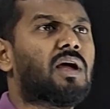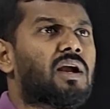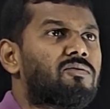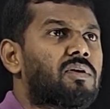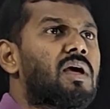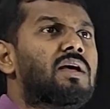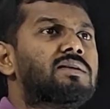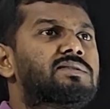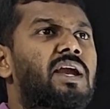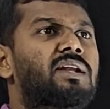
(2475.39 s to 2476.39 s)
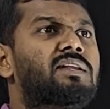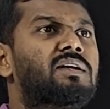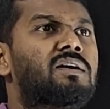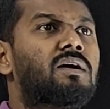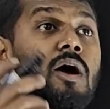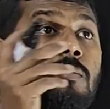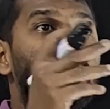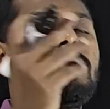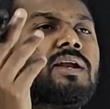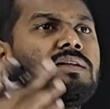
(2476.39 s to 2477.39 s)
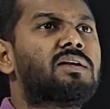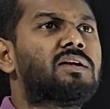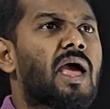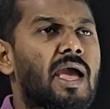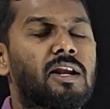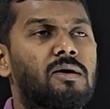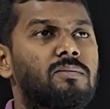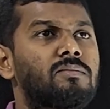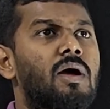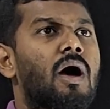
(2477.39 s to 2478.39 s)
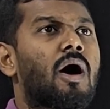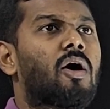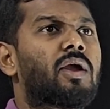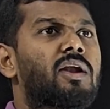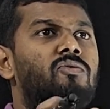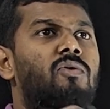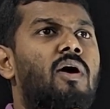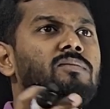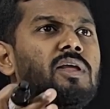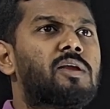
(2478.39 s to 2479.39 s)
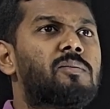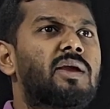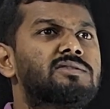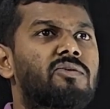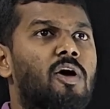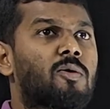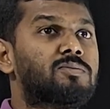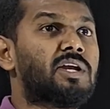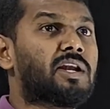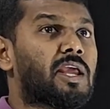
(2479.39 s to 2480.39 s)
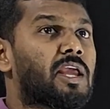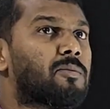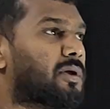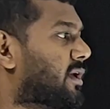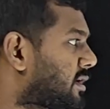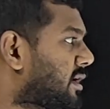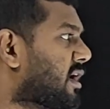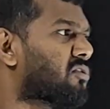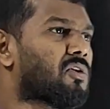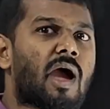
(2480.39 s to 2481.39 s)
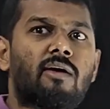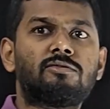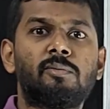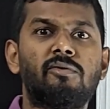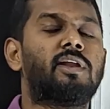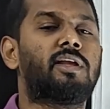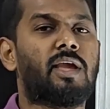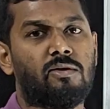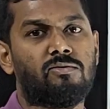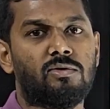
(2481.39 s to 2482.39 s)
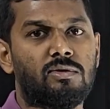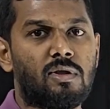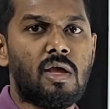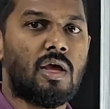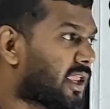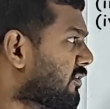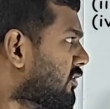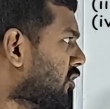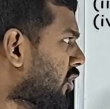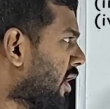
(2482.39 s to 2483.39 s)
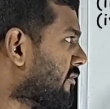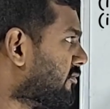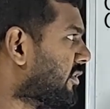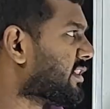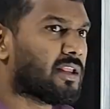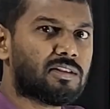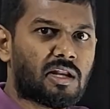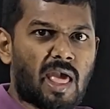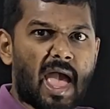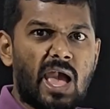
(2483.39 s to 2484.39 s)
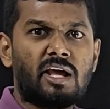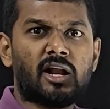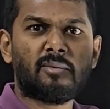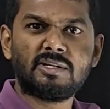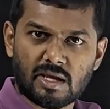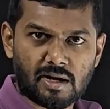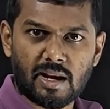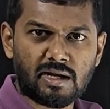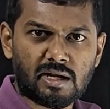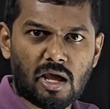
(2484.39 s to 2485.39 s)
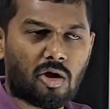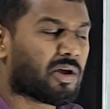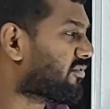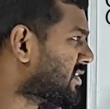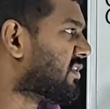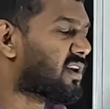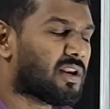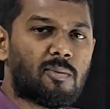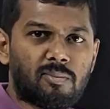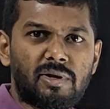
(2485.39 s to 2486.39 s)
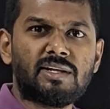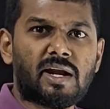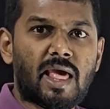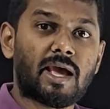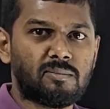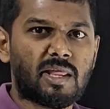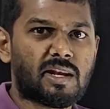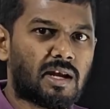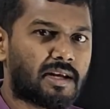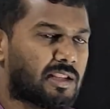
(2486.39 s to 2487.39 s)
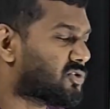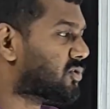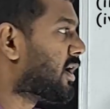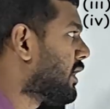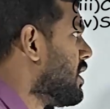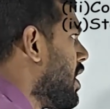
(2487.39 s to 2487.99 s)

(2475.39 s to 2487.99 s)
Third one, complete the diagram, okay, to form the image of an object AB. Here you have to be very careful. Even though everything, the diagram is correct, okay, first we'll complete the diagram, then I'll teach you that.